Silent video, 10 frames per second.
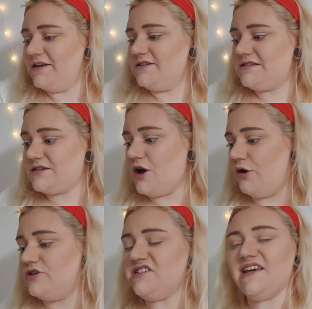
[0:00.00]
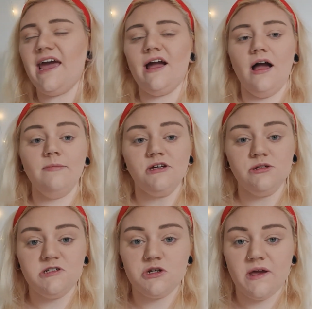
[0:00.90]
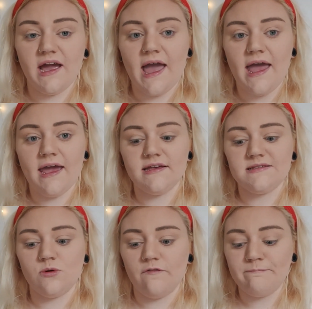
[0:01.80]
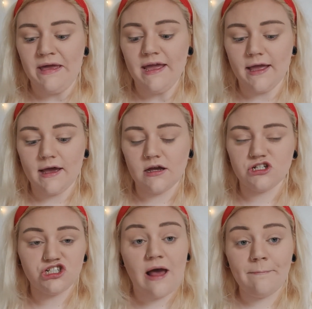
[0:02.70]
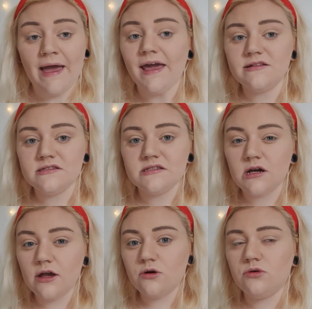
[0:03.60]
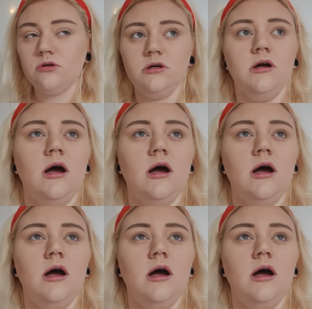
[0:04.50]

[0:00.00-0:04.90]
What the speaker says: So today I'm going to be doing a sort of pink champagne style,